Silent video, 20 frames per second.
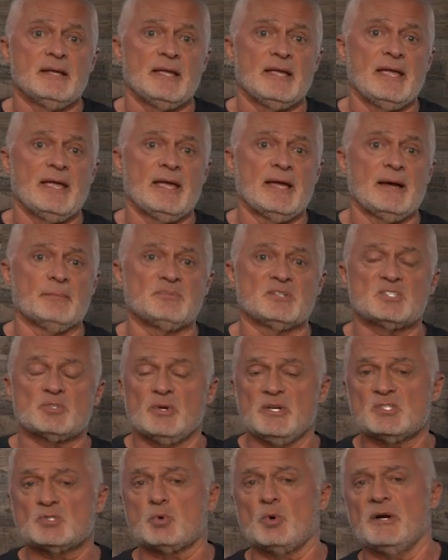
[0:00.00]
And
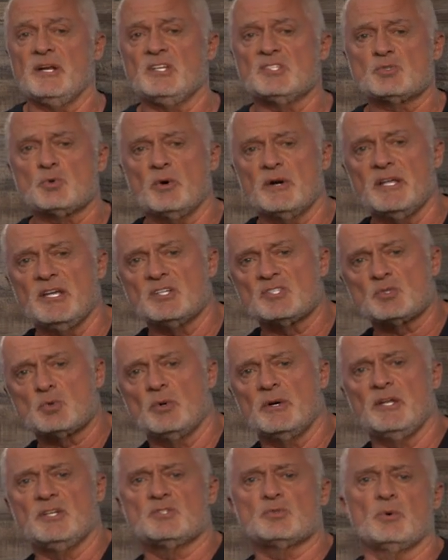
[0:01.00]
between 2020 and
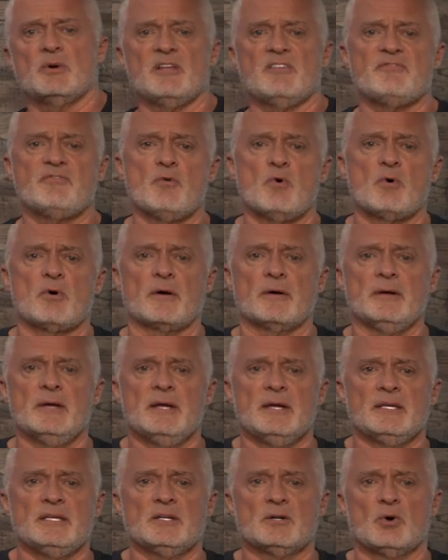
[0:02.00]
2024,
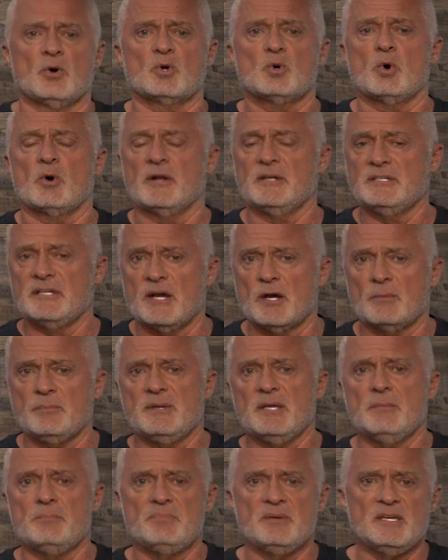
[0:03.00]
you know, according to
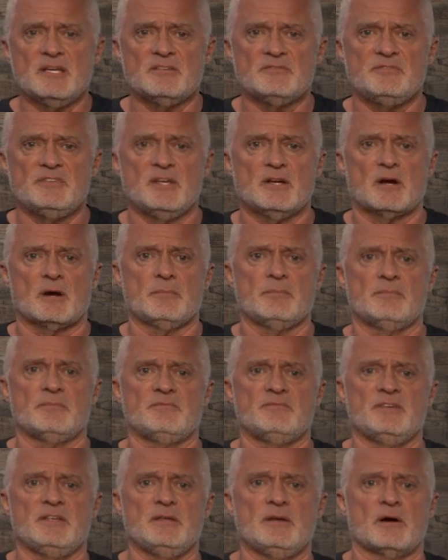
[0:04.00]
Airbnb and
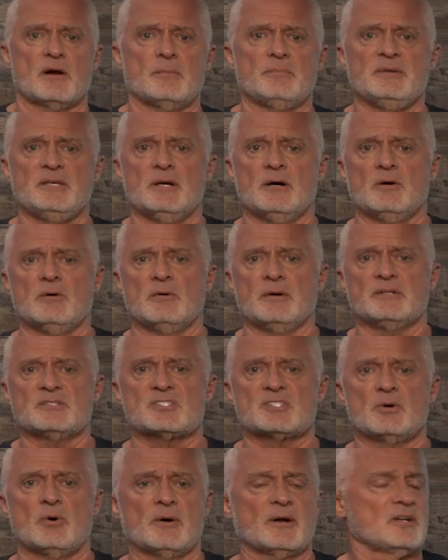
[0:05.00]
VRBO and
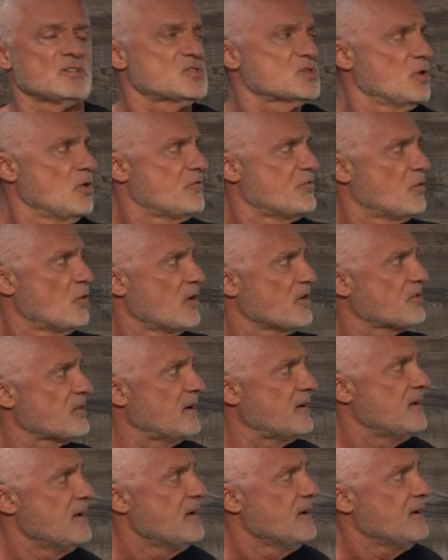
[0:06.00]
so on and so forth.
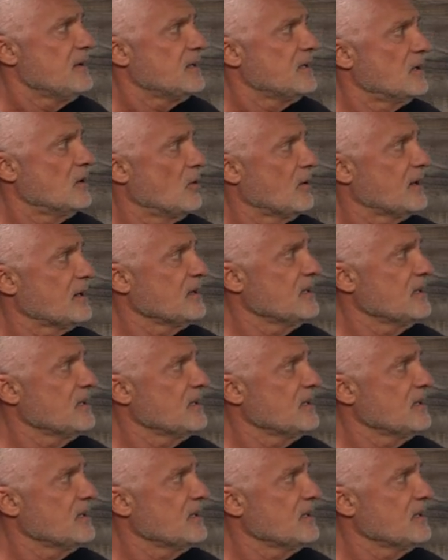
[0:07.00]
And, you know, at